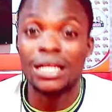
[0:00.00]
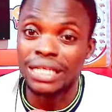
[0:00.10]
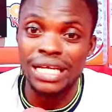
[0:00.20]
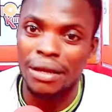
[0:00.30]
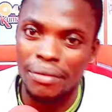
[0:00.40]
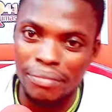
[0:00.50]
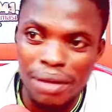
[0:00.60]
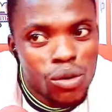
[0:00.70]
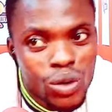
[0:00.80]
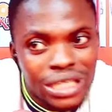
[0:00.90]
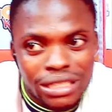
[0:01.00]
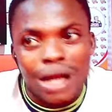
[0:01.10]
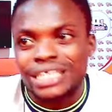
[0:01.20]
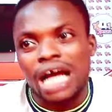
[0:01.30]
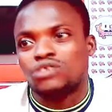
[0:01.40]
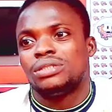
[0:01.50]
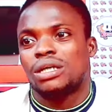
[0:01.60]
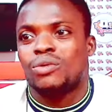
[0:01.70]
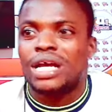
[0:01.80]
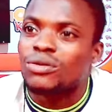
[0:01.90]
there me who is our jack to say
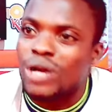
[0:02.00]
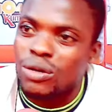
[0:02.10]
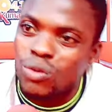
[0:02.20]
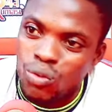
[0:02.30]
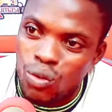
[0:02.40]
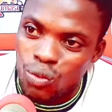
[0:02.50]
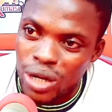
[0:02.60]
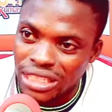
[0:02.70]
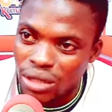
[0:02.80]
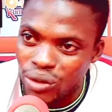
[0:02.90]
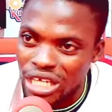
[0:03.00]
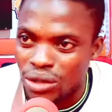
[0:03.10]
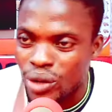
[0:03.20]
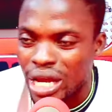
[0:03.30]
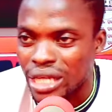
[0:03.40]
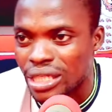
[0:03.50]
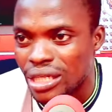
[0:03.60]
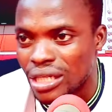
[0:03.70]
where